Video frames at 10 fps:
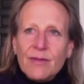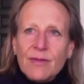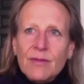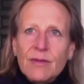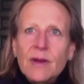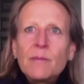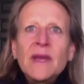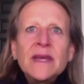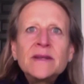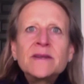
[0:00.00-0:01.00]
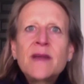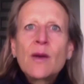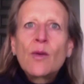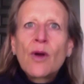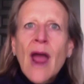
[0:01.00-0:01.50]
It means that
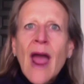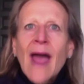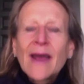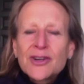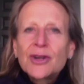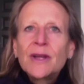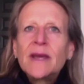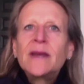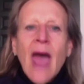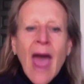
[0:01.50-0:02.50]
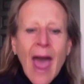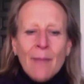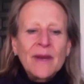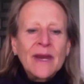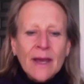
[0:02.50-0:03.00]
we're actually
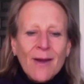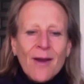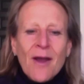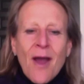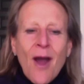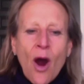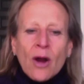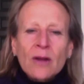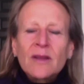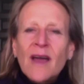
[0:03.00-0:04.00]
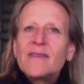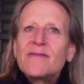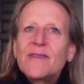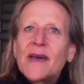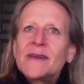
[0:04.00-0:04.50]
inhabiting our life
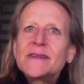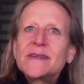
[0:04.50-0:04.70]
as it's